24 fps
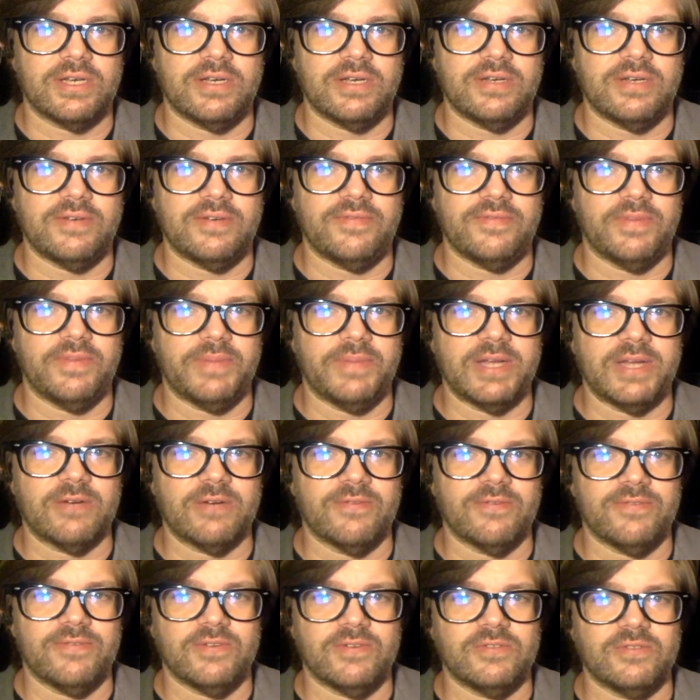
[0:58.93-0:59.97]
of the
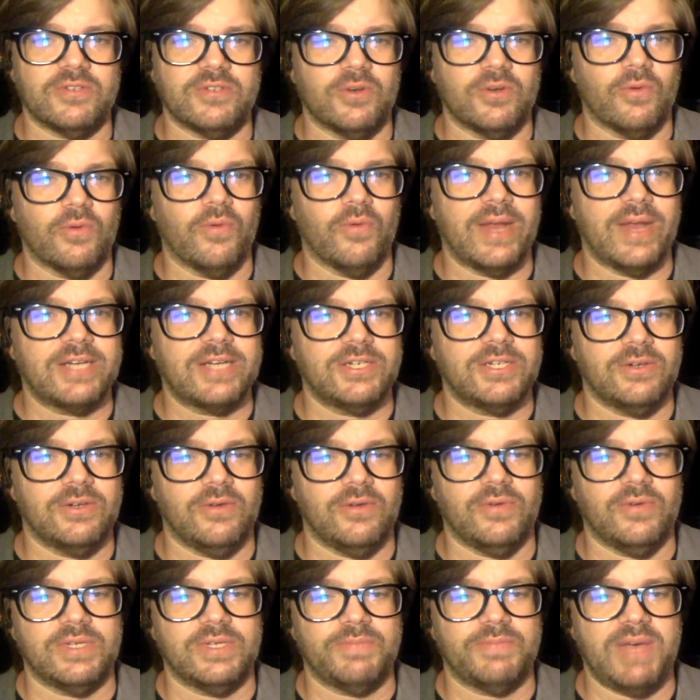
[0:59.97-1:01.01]
microphone's directional
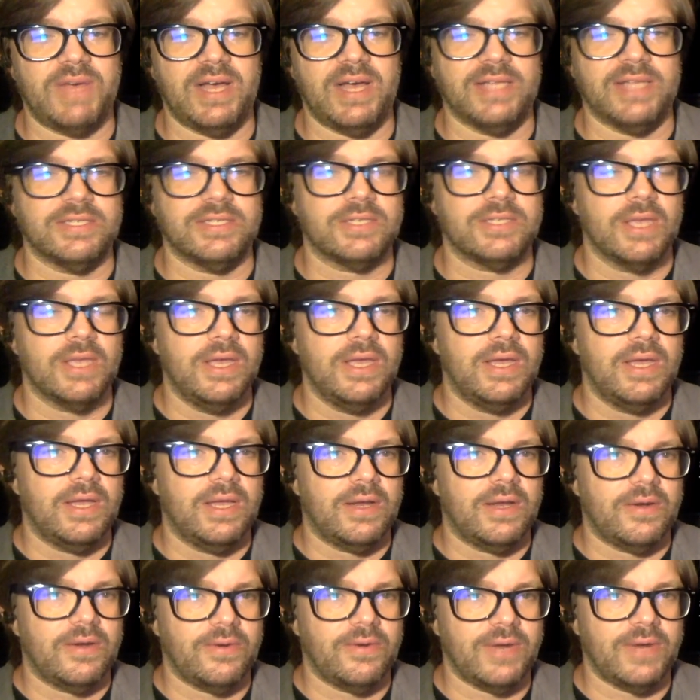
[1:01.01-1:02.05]
response,
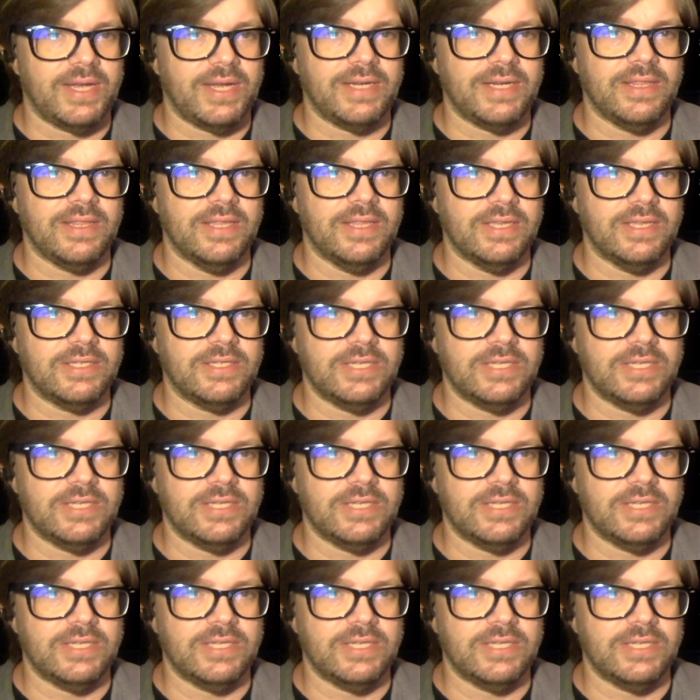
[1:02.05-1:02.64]
right? This